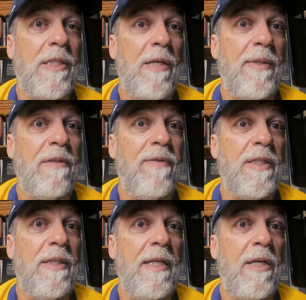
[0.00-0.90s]
the series
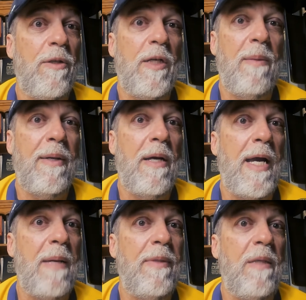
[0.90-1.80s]
Wisting. You can look it up on
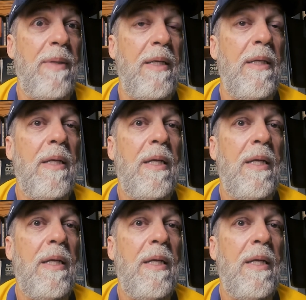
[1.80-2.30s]
IMDb.